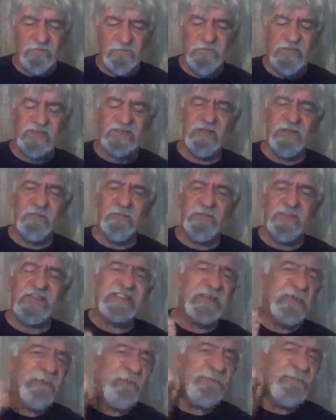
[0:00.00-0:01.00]
there's, there's
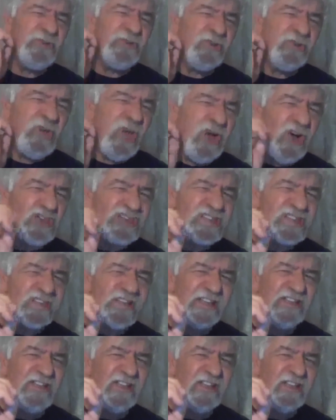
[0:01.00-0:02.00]
some task
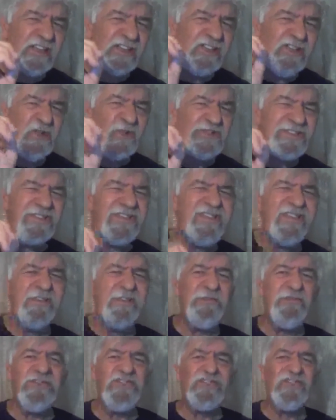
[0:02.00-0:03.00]
that, that you as an
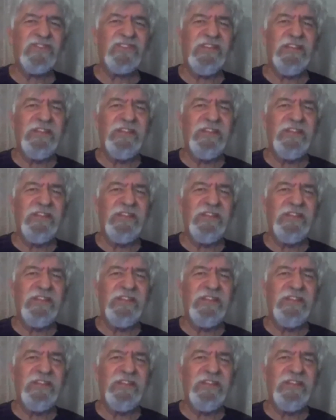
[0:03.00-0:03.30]
individual